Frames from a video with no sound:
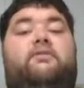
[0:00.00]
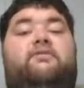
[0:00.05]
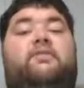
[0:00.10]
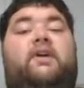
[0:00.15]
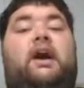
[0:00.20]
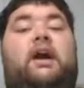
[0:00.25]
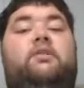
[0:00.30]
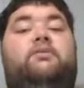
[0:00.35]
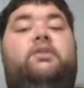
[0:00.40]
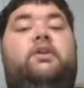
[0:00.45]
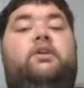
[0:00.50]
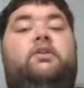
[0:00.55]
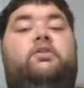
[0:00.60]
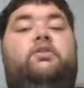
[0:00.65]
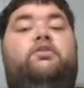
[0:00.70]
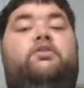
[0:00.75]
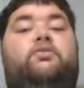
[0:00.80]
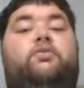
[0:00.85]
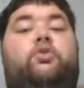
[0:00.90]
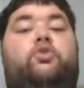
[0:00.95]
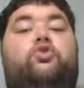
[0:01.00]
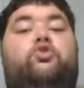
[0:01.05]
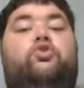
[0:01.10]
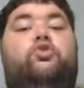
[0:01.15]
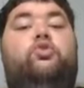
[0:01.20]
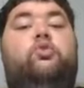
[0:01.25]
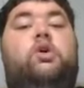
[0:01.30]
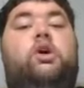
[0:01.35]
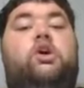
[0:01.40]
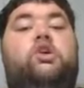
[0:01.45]
5 years for
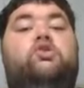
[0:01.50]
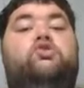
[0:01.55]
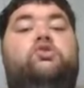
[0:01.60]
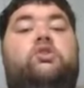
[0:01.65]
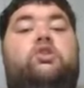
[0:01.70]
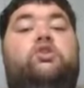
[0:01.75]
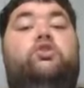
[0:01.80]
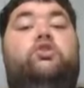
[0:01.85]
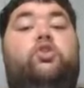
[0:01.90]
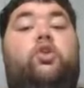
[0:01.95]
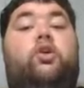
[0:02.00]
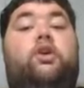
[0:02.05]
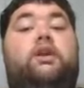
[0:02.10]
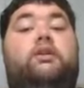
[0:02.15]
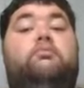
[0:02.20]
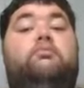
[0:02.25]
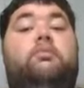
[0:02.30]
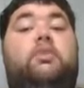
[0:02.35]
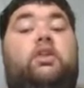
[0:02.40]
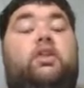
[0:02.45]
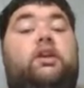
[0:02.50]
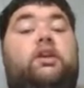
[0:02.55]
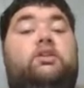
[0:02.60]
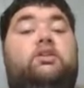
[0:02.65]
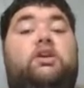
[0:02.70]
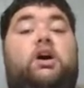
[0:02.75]
$230 million.